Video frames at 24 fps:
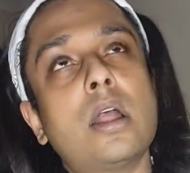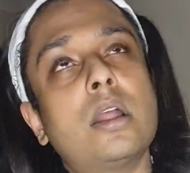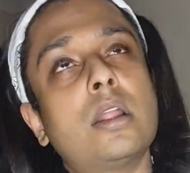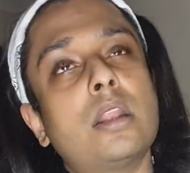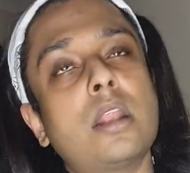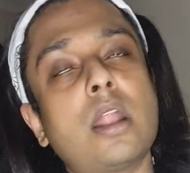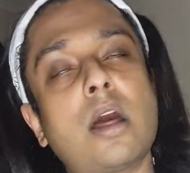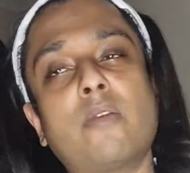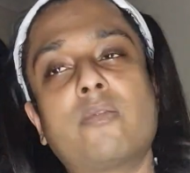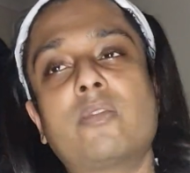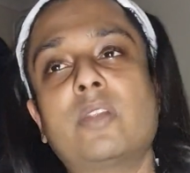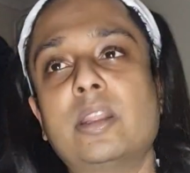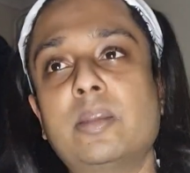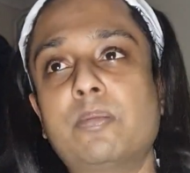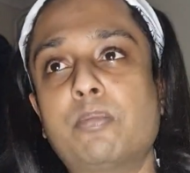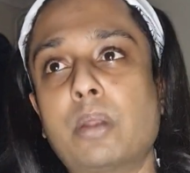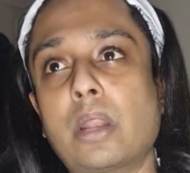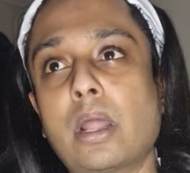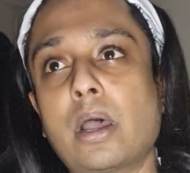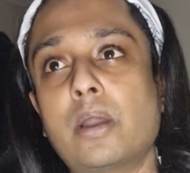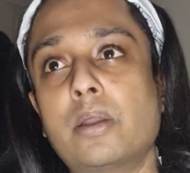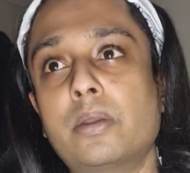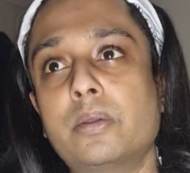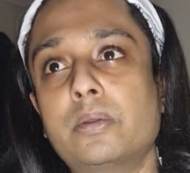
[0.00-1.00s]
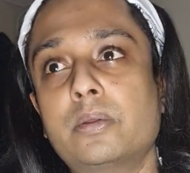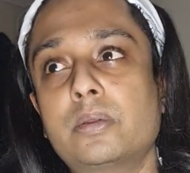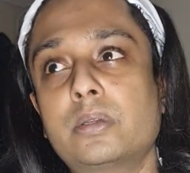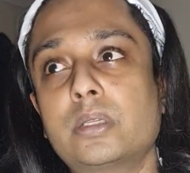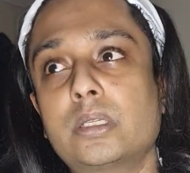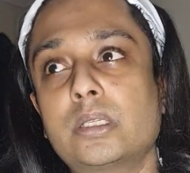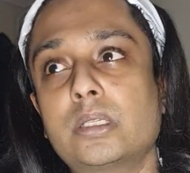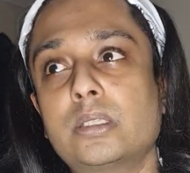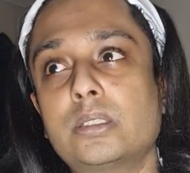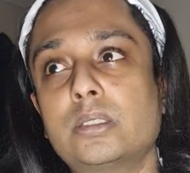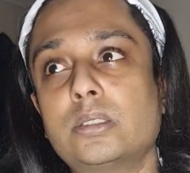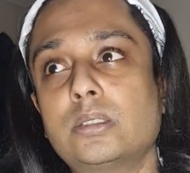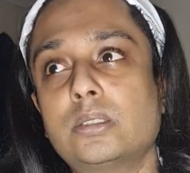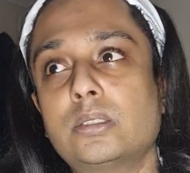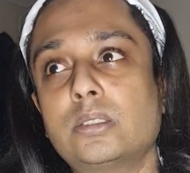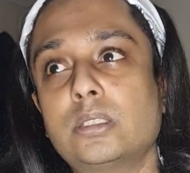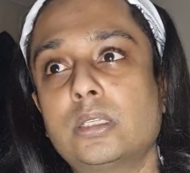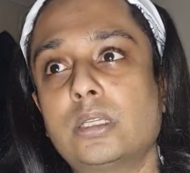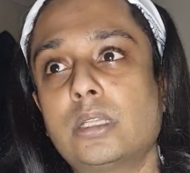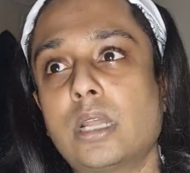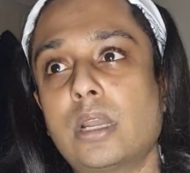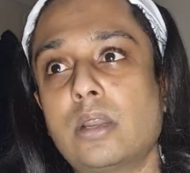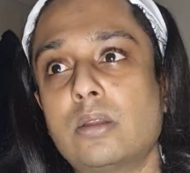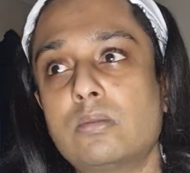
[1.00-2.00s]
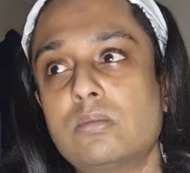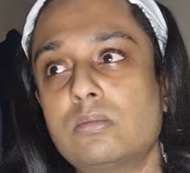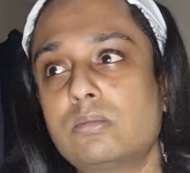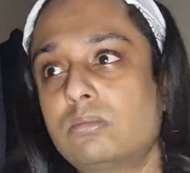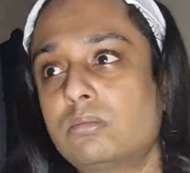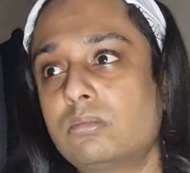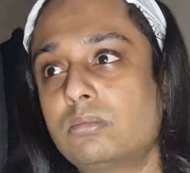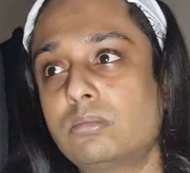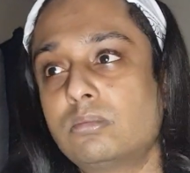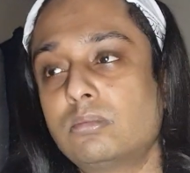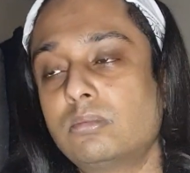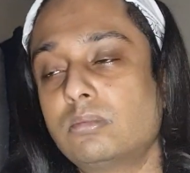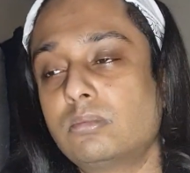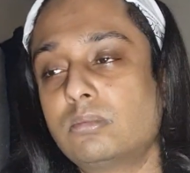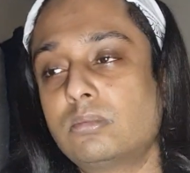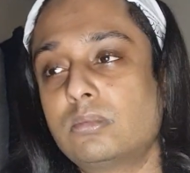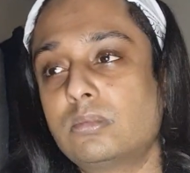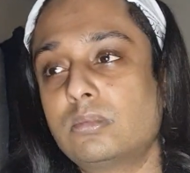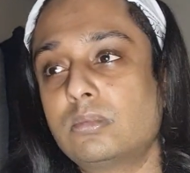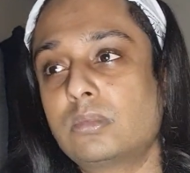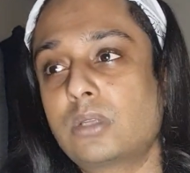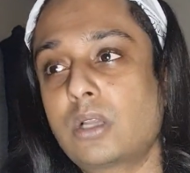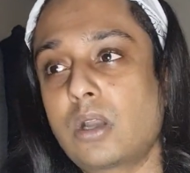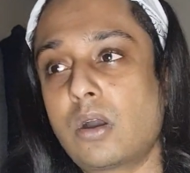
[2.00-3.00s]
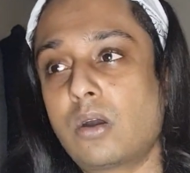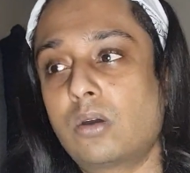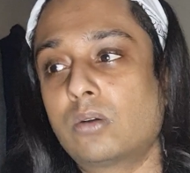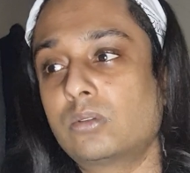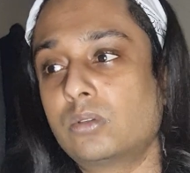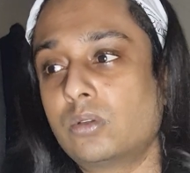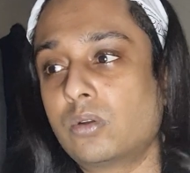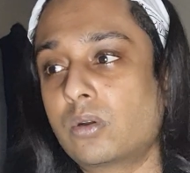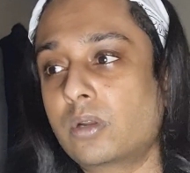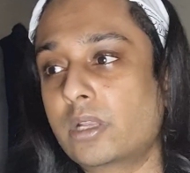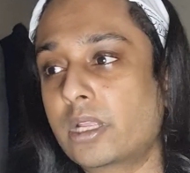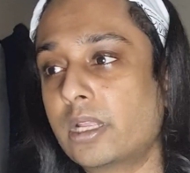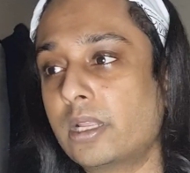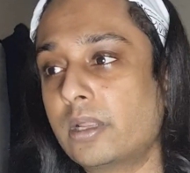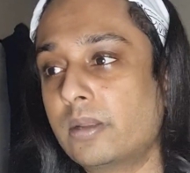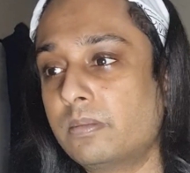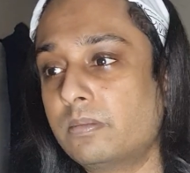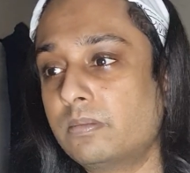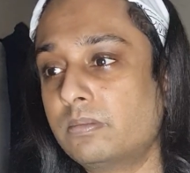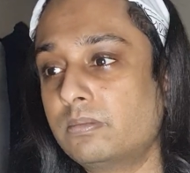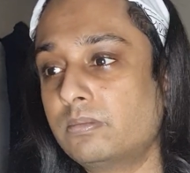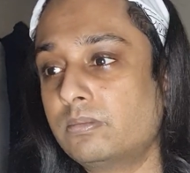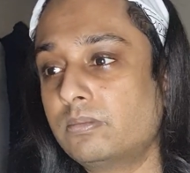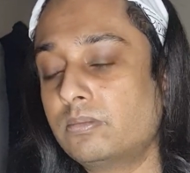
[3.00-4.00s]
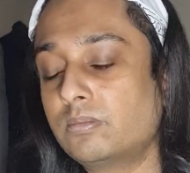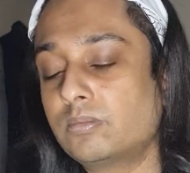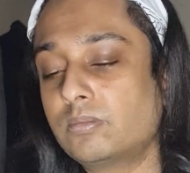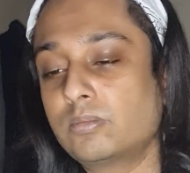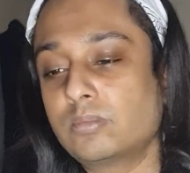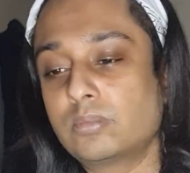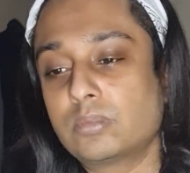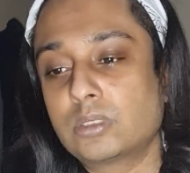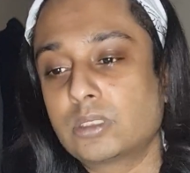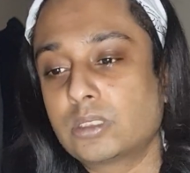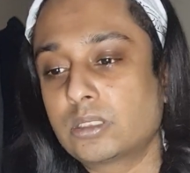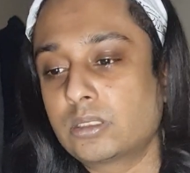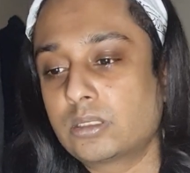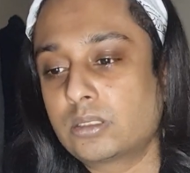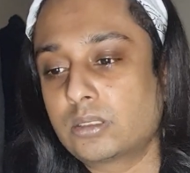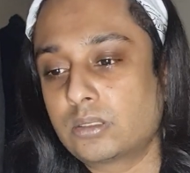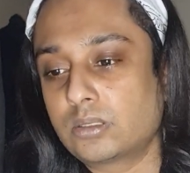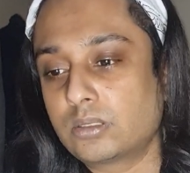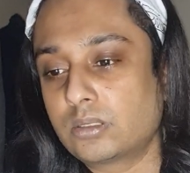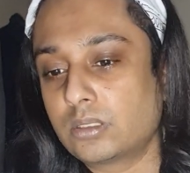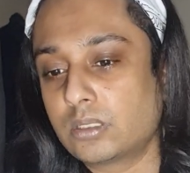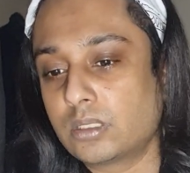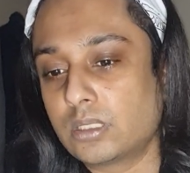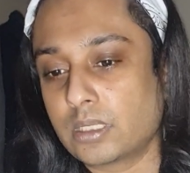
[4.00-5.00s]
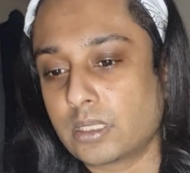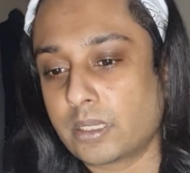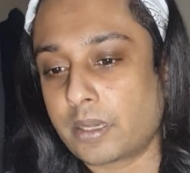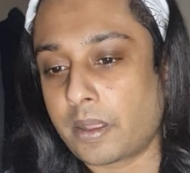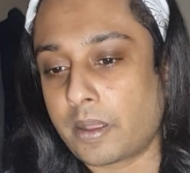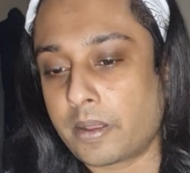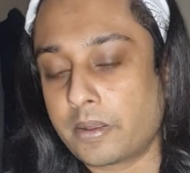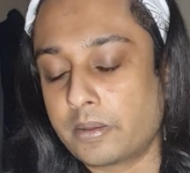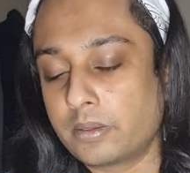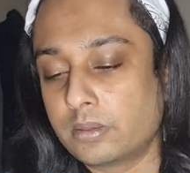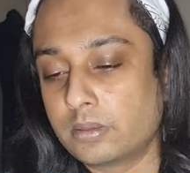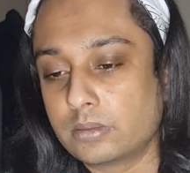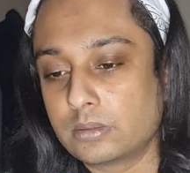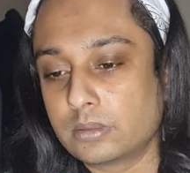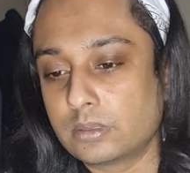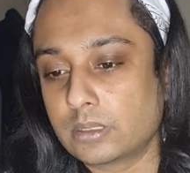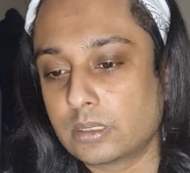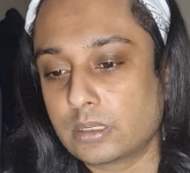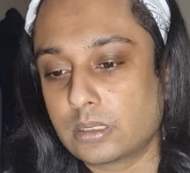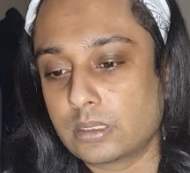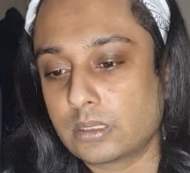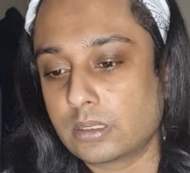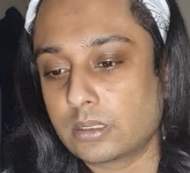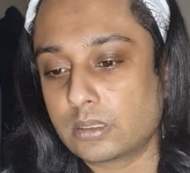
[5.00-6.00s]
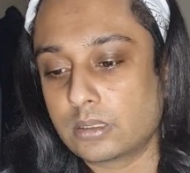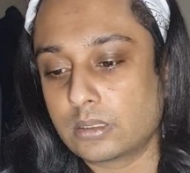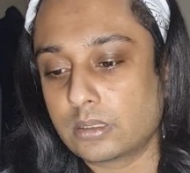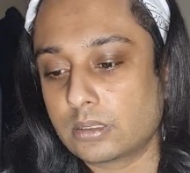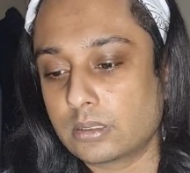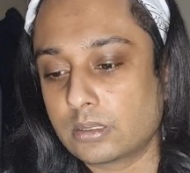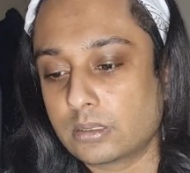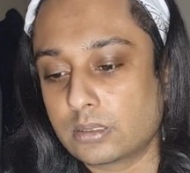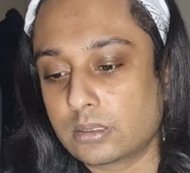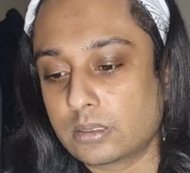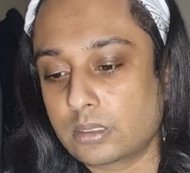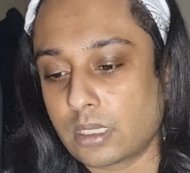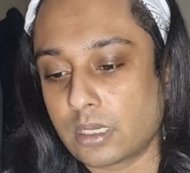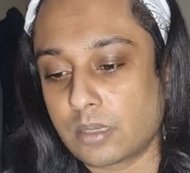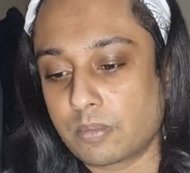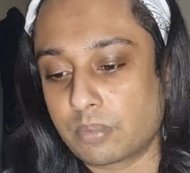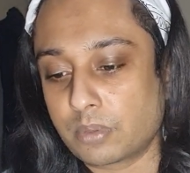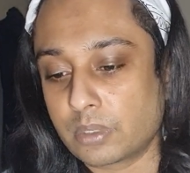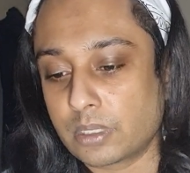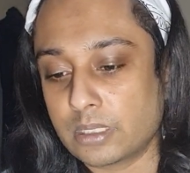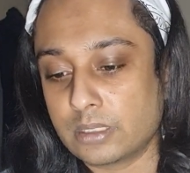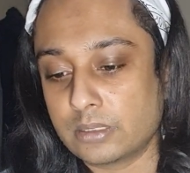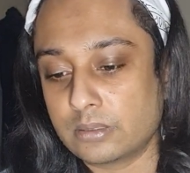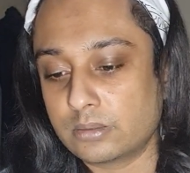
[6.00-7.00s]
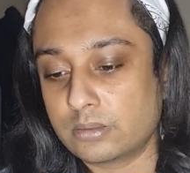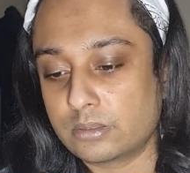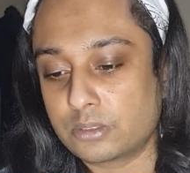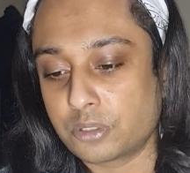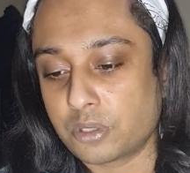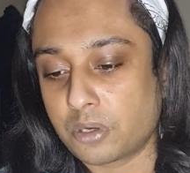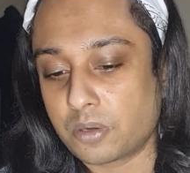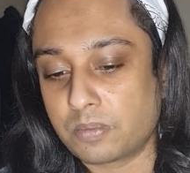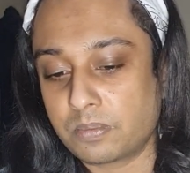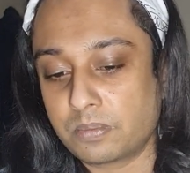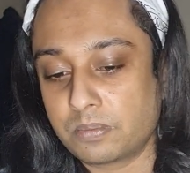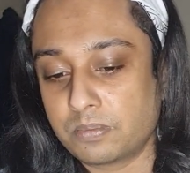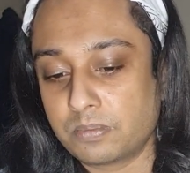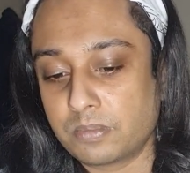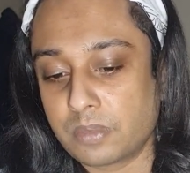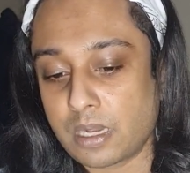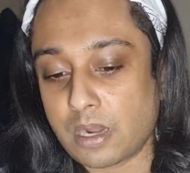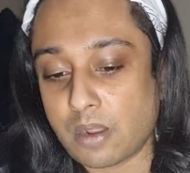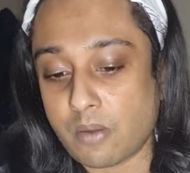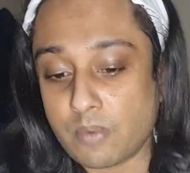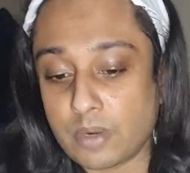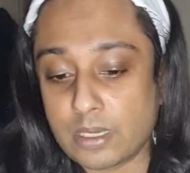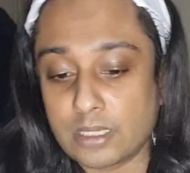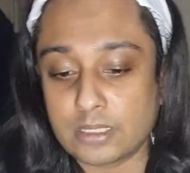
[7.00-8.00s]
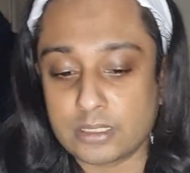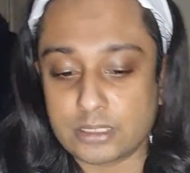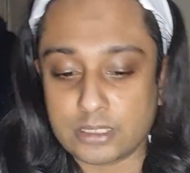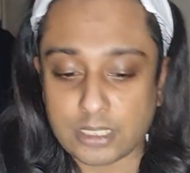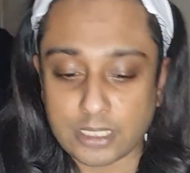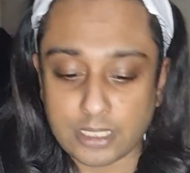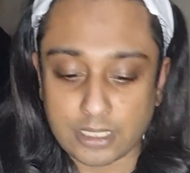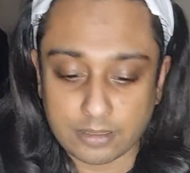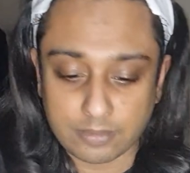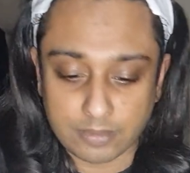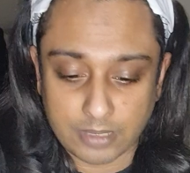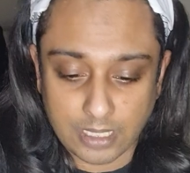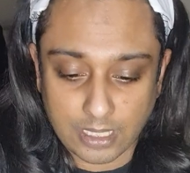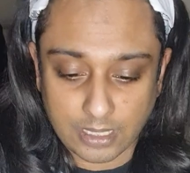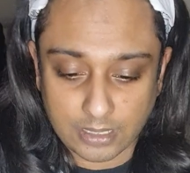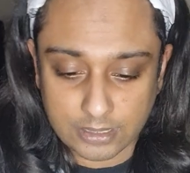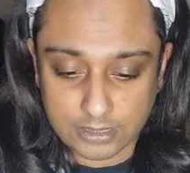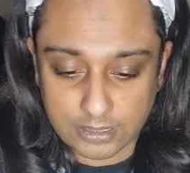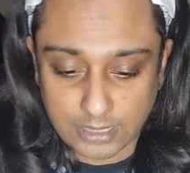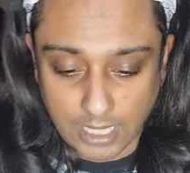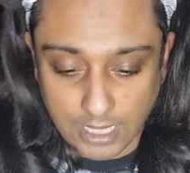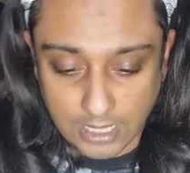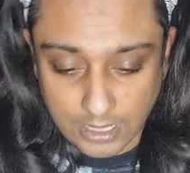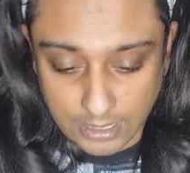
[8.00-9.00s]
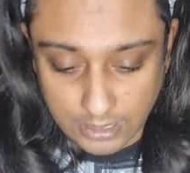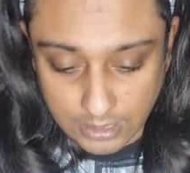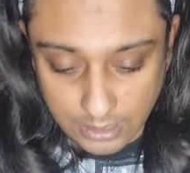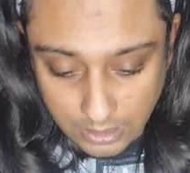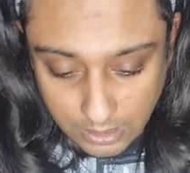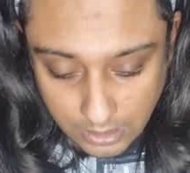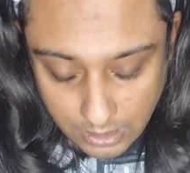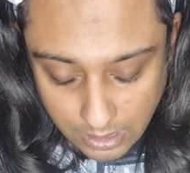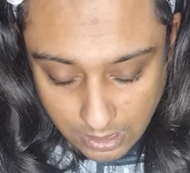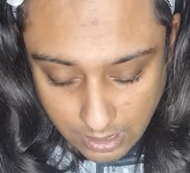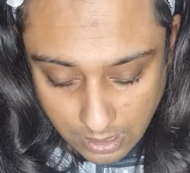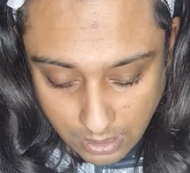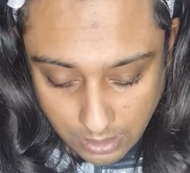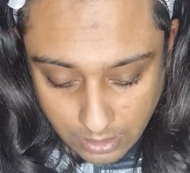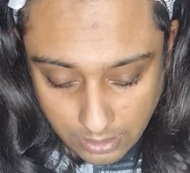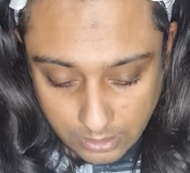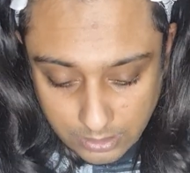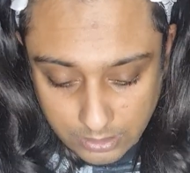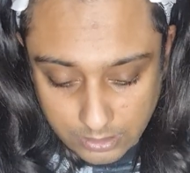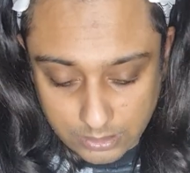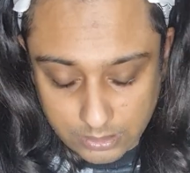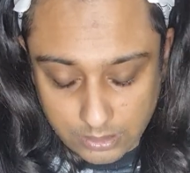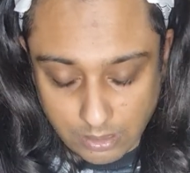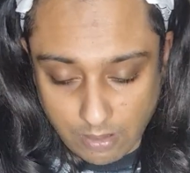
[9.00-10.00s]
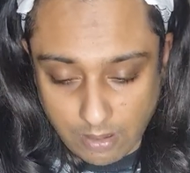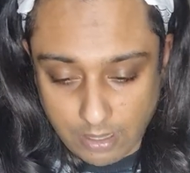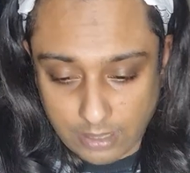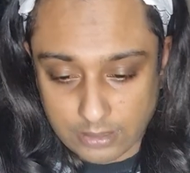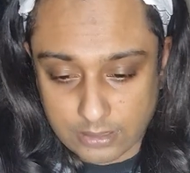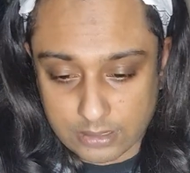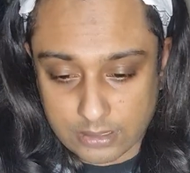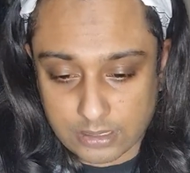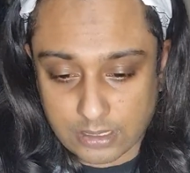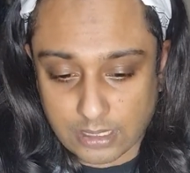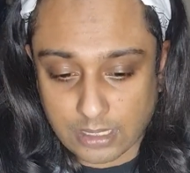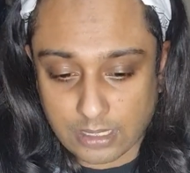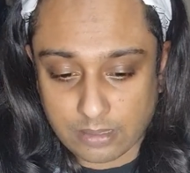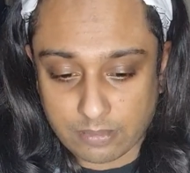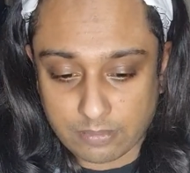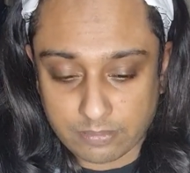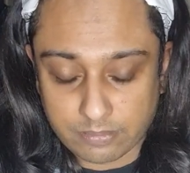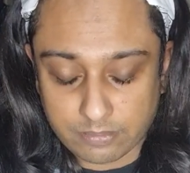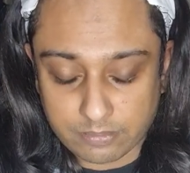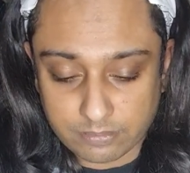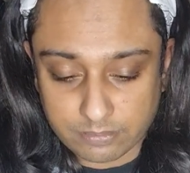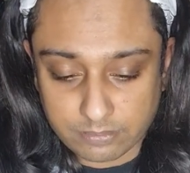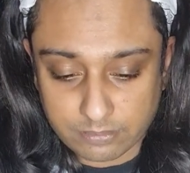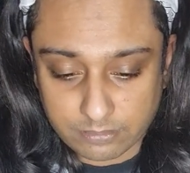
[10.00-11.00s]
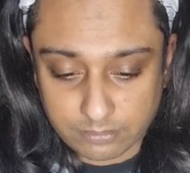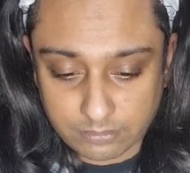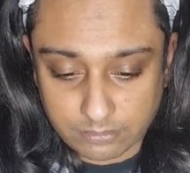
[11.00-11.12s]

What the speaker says: Lovely bloke, you know, can't knock him, you know, done a brilliant job. And I went to see him the other day. I ain't seen him